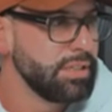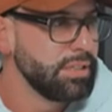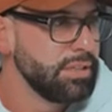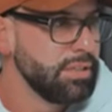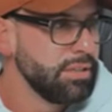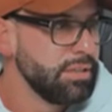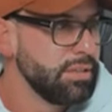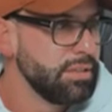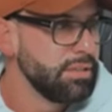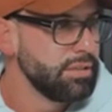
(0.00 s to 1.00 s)

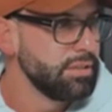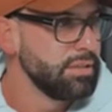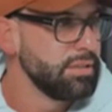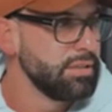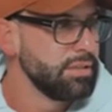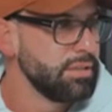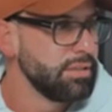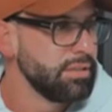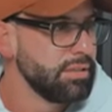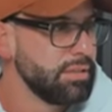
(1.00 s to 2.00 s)

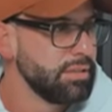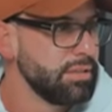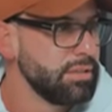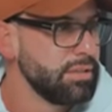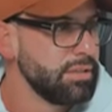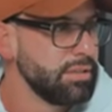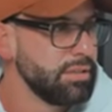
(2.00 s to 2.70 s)
No one is speaking in this clip.